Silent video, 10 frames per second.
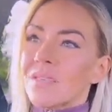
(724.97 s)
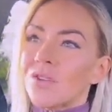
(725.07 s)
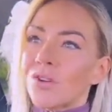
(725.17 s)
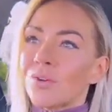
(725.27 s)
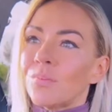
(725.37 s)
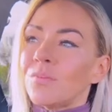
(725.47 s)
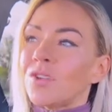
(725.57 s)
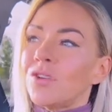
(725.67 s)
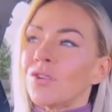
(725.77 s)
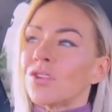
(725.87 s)
you're
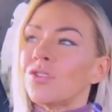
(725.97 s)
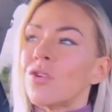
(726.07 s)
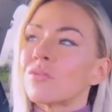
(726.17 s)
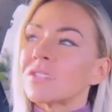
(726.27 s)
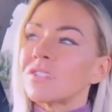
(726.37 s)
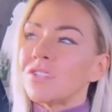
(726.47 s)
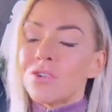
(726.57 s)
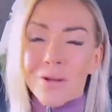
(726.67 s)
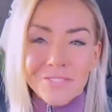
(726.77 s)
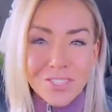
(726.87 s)
you're you don't you
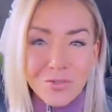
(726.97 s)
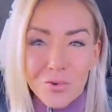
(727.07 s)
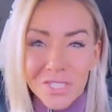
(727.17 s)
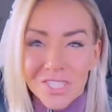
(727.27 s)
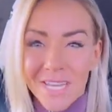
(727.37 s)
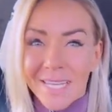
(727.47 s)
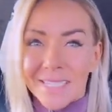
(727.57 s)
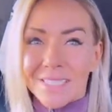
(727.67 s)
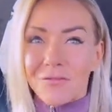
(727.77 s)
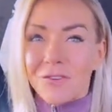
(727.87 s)
don't have storage
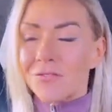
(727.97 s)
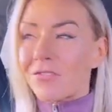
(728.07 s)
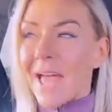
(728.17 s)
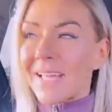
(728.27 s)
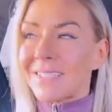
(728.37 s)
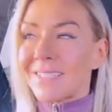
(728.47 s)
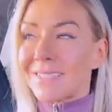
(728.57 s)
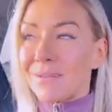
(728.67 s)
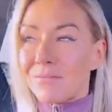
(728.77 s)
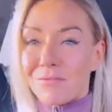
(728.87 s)
tanks for fat
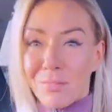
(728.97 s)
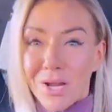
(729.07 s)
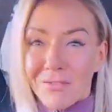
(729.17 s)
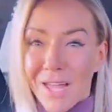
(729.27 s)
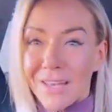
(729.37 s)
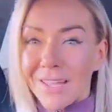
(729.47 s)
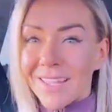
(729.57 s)
except body fat.